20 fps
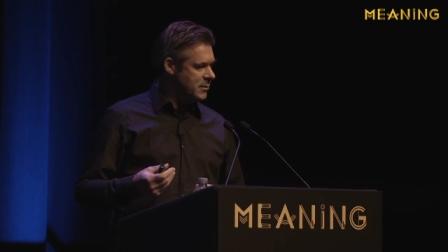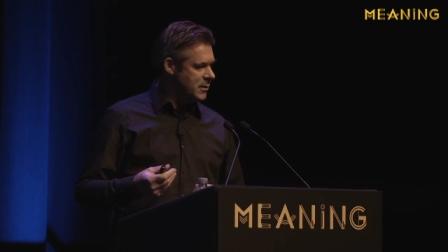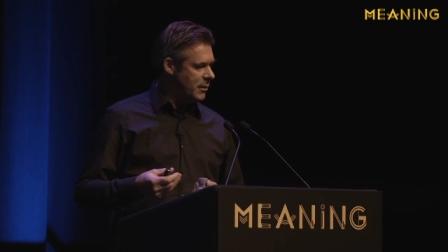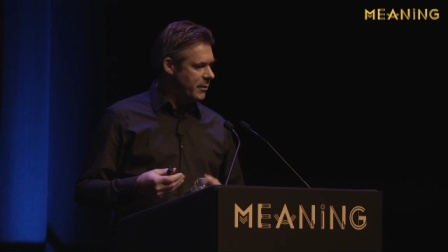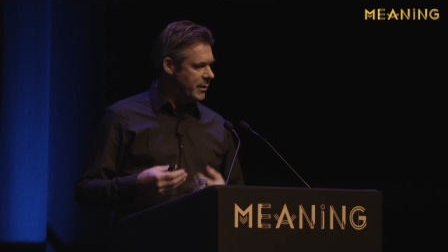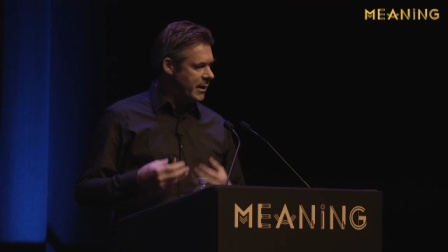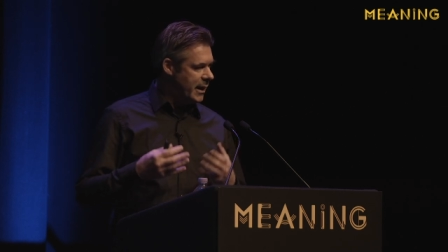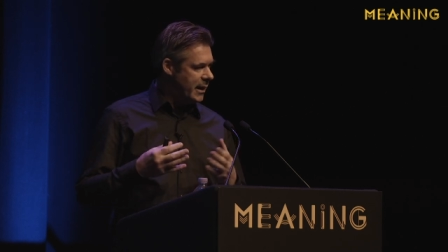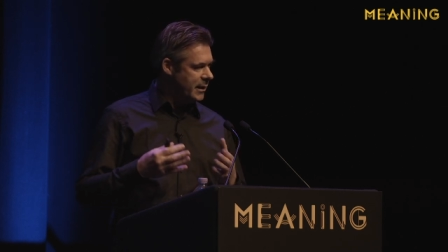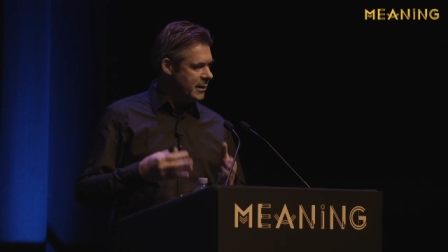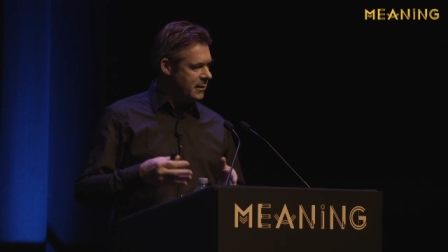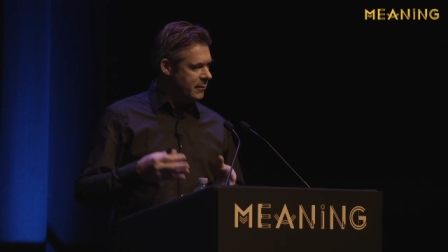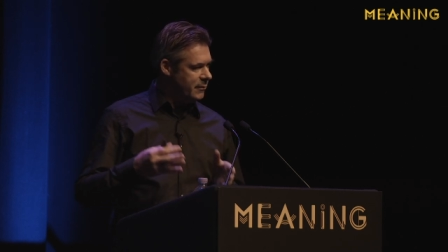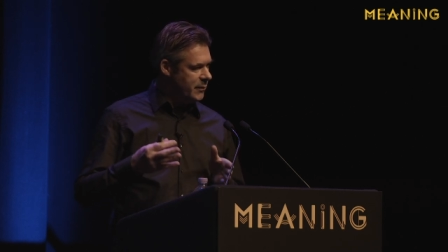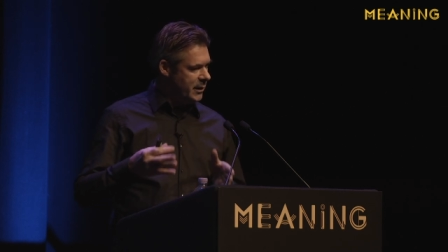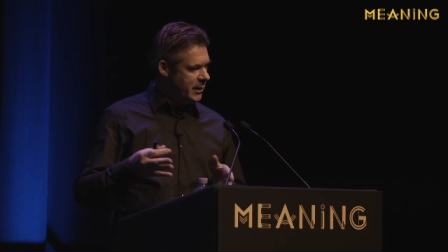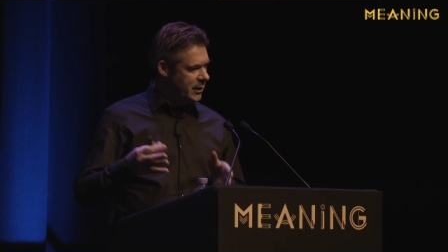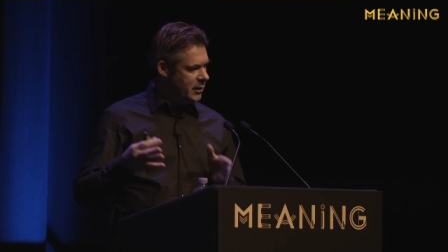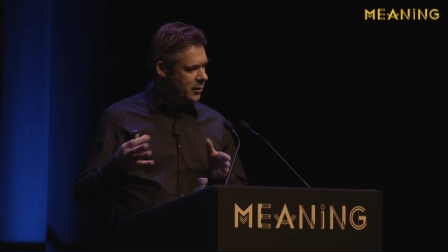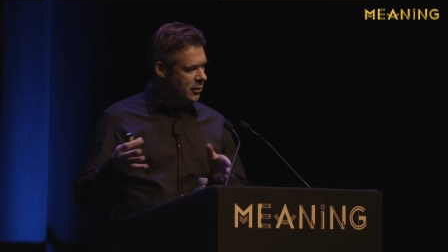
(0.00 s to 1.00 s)
So we had
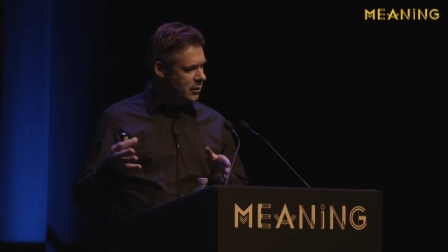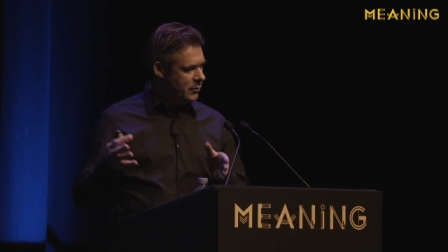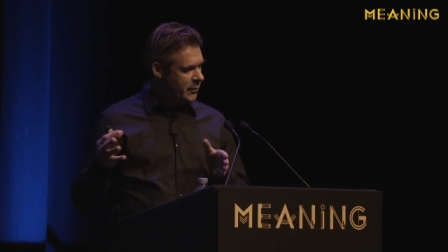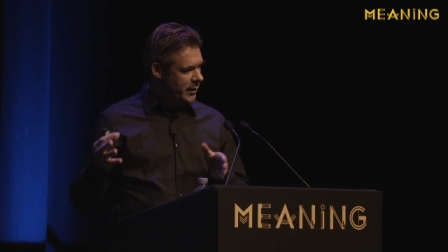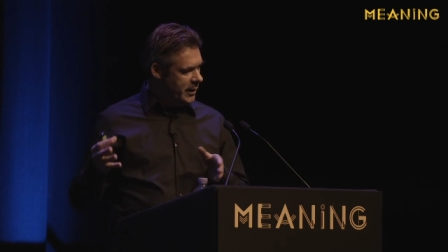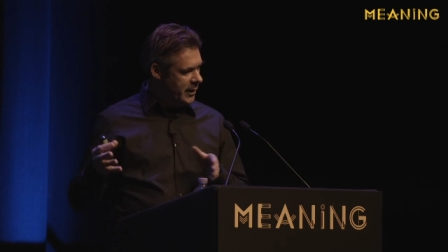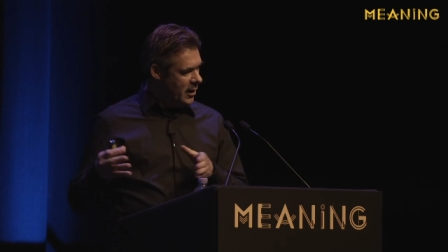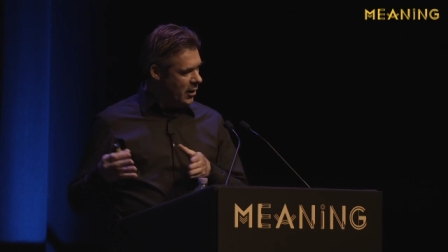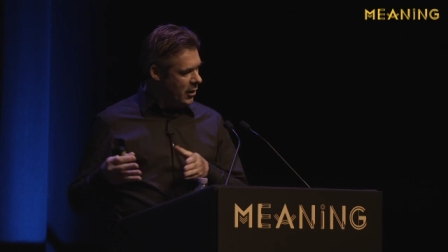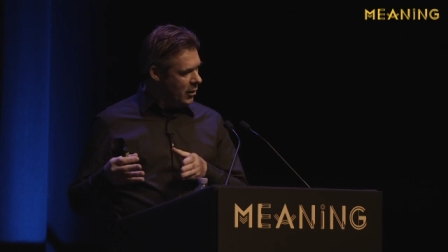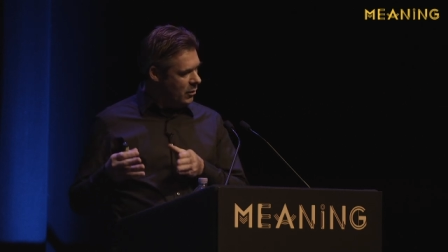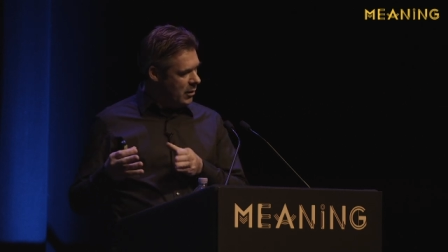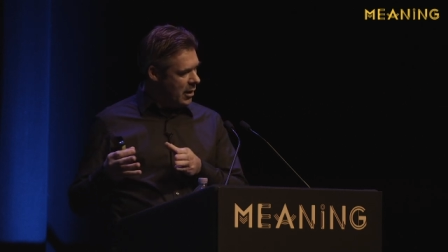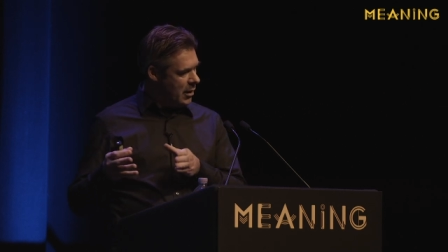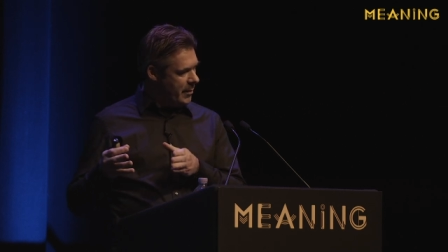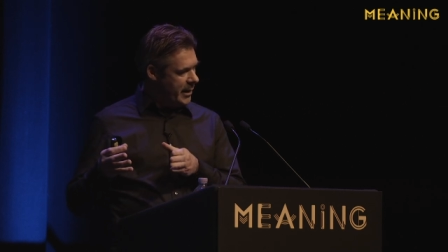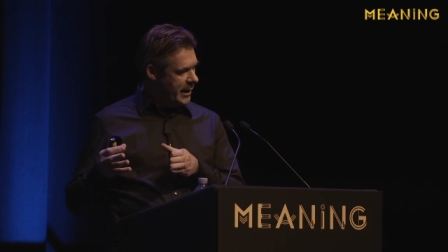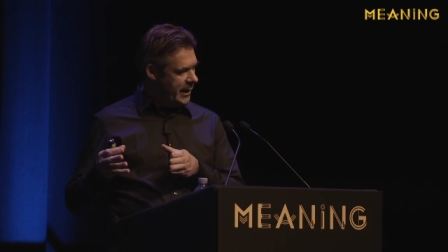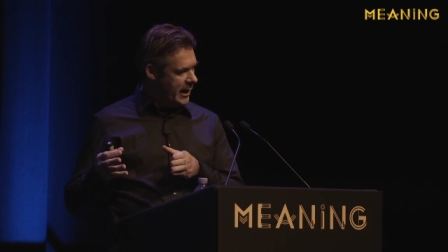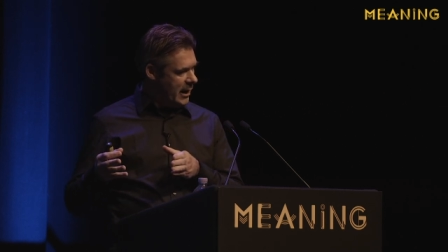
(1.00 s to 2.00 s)
we, knew, we know
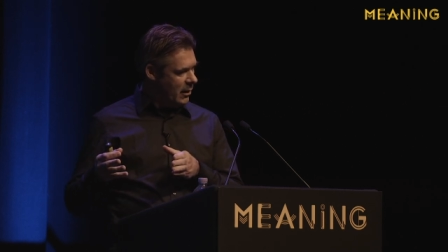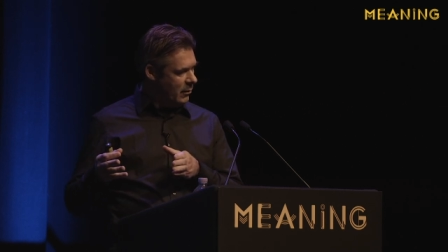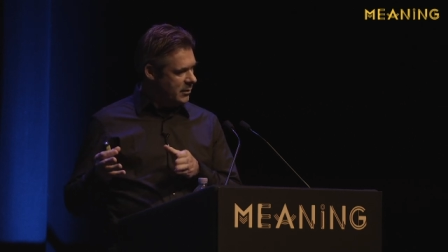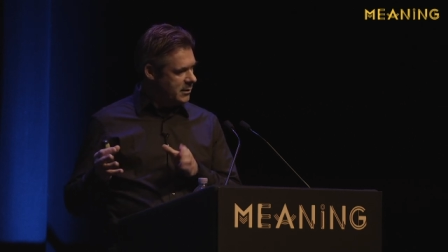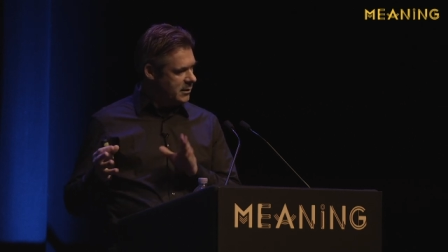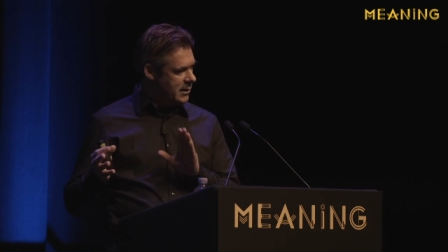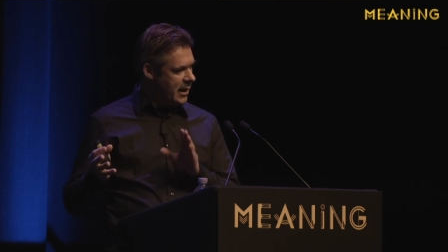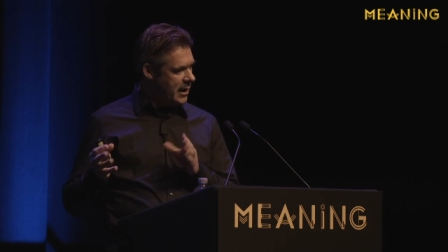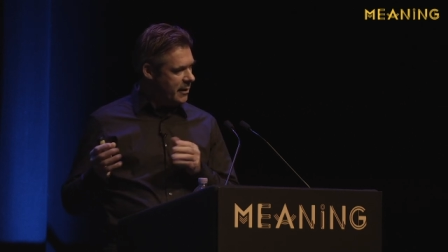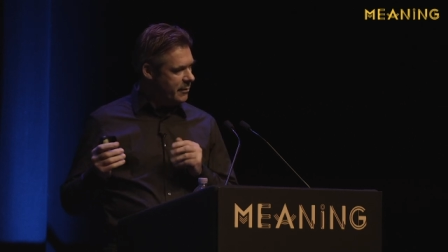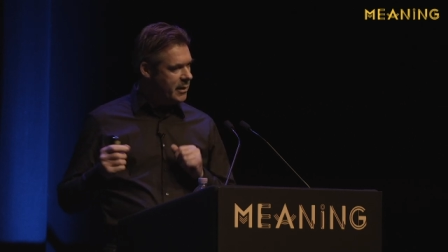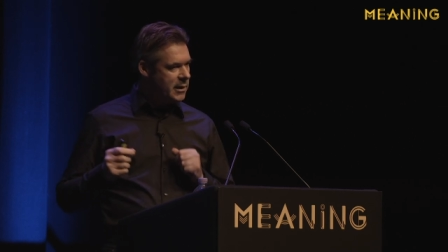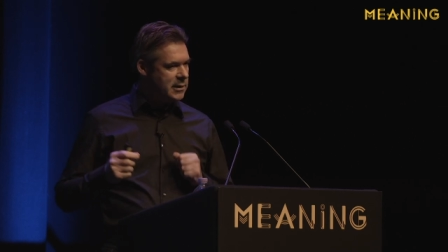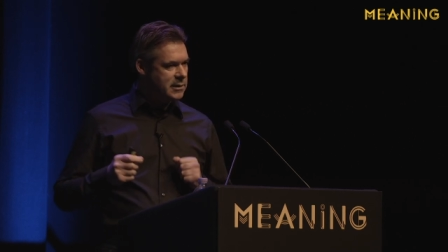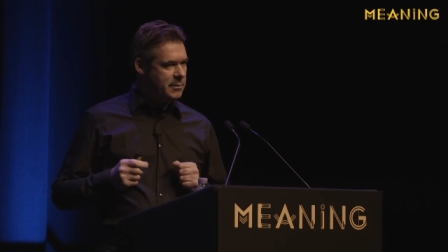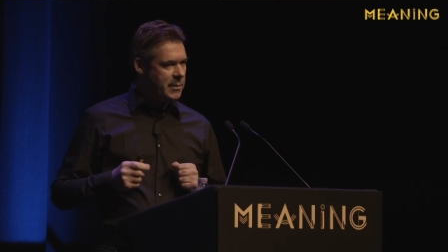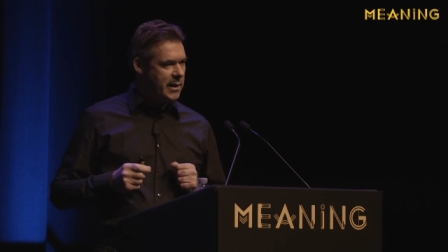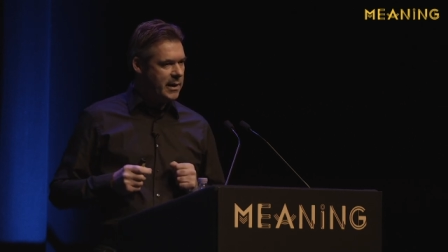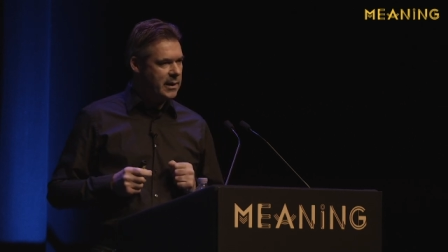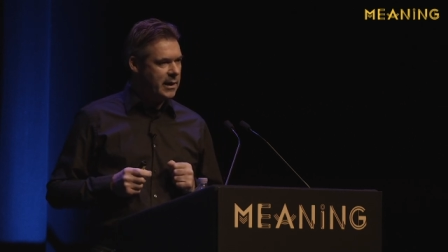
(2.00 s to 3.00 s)
how many hours care we are
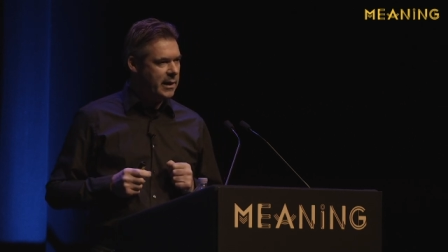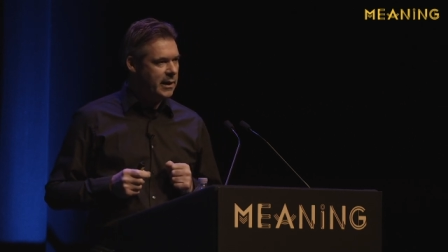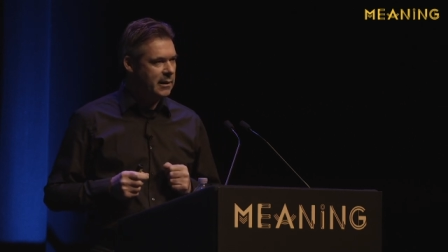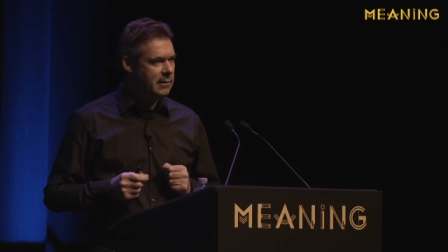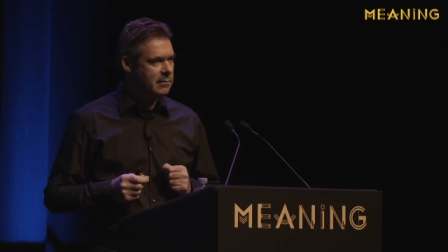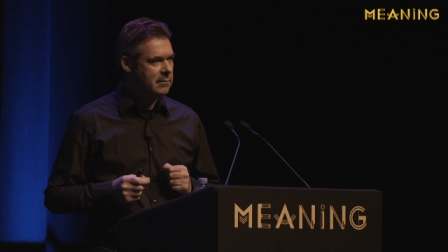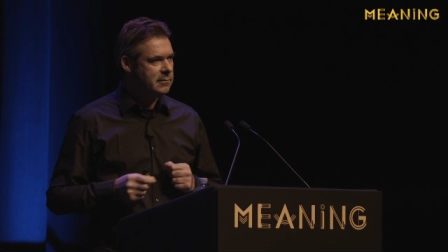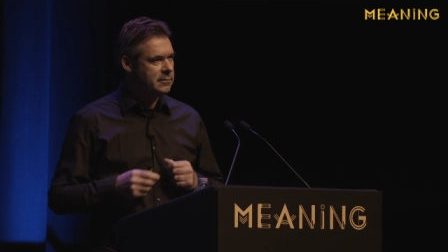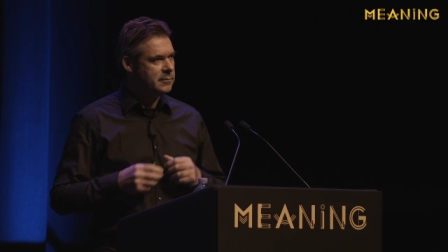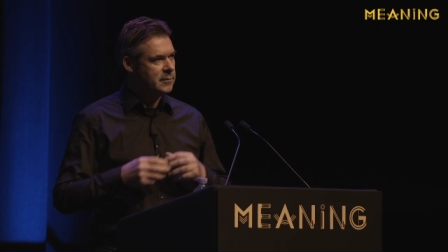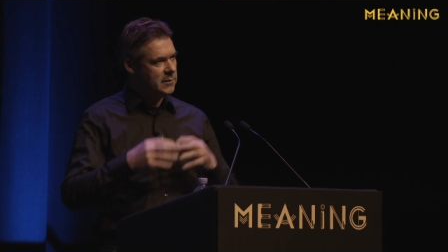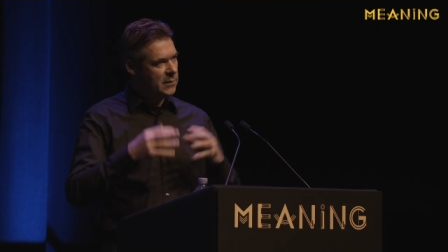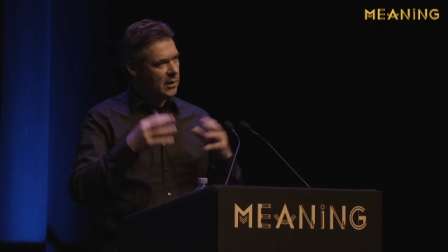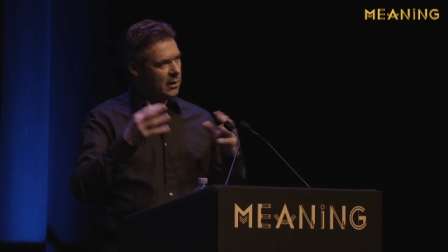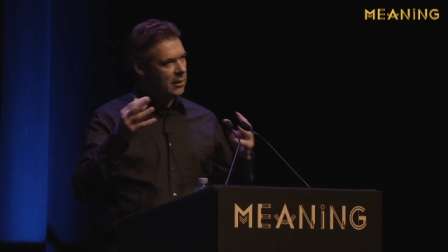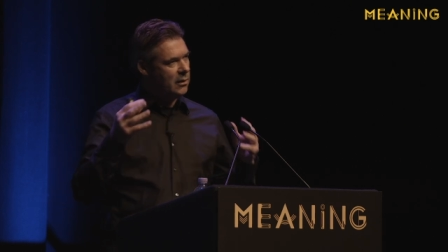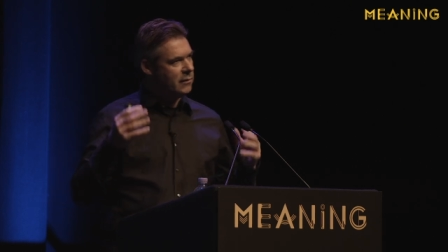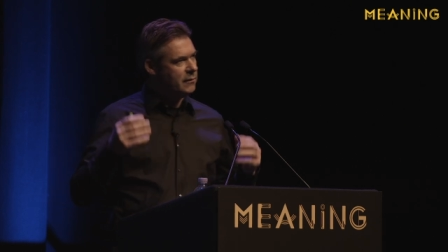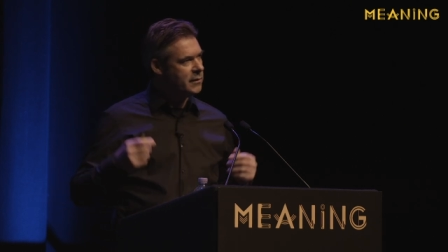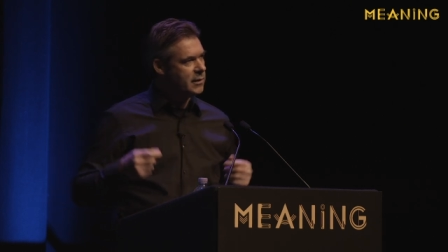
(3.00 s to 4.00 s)
spending
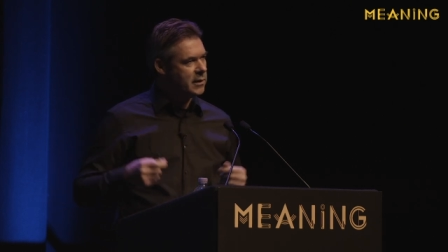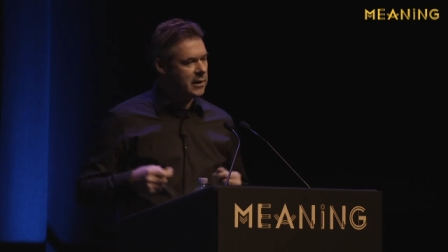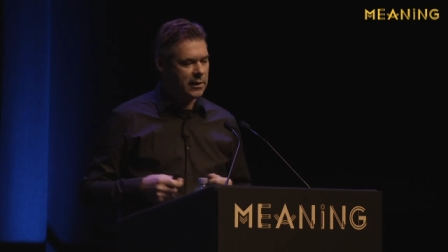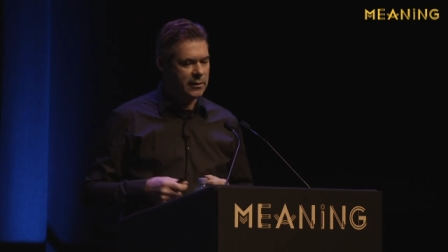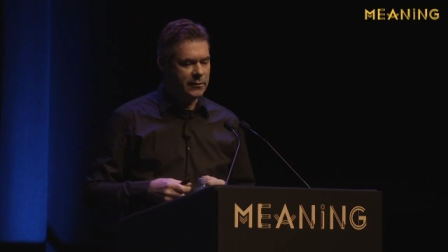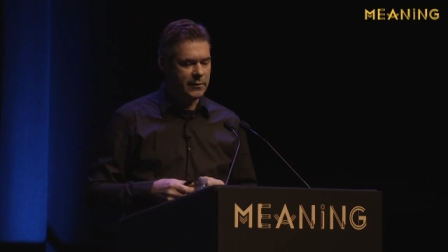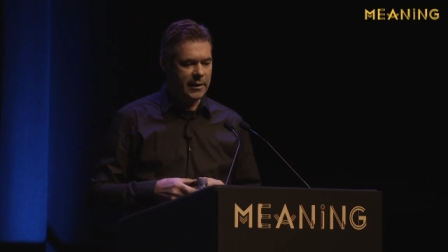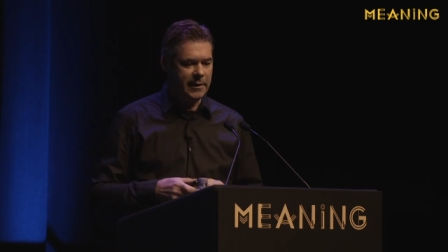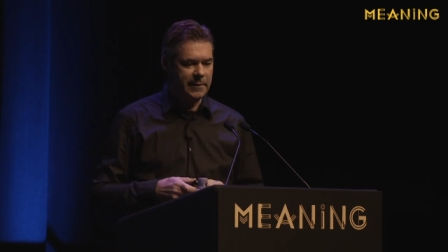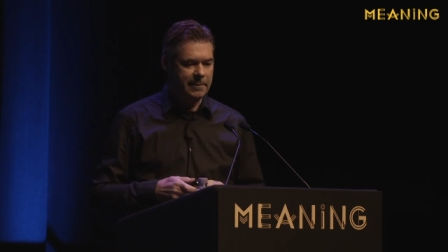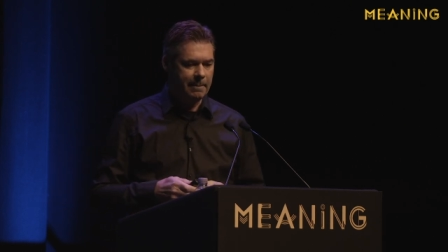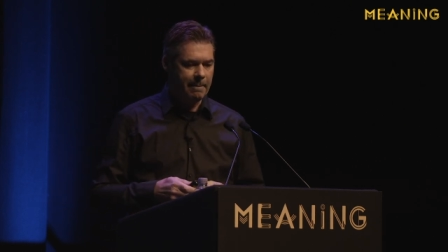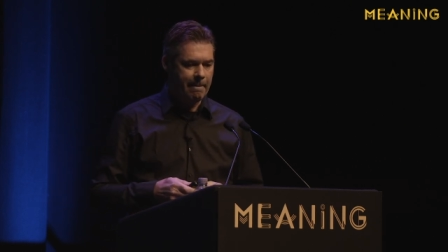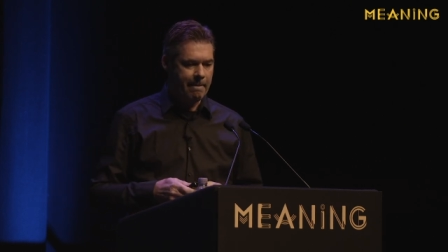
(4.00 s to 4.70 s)
all over the country,